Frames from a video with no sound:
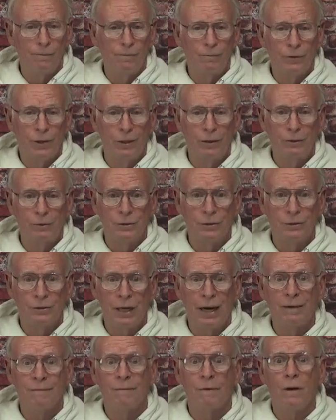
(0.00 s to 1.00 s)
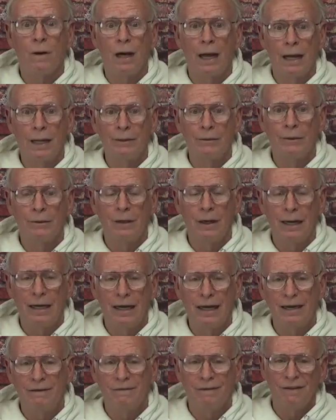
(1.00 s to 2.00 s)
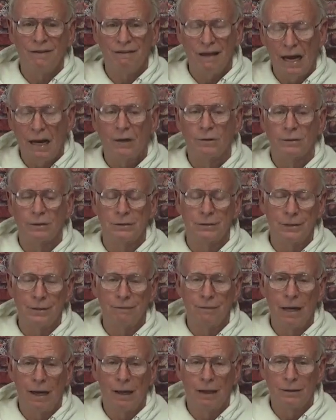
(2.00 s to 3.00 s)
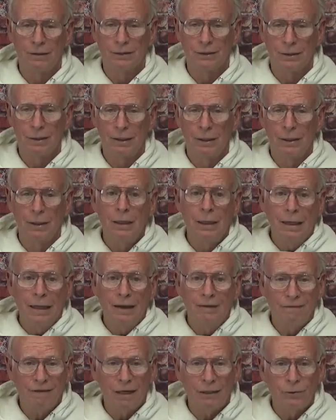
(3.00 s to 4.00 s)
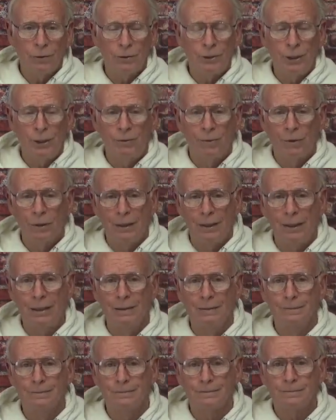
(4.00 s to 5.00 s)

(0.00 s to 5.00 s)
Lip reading: to several hundred and even thousands of dollars. If that's what you want to do,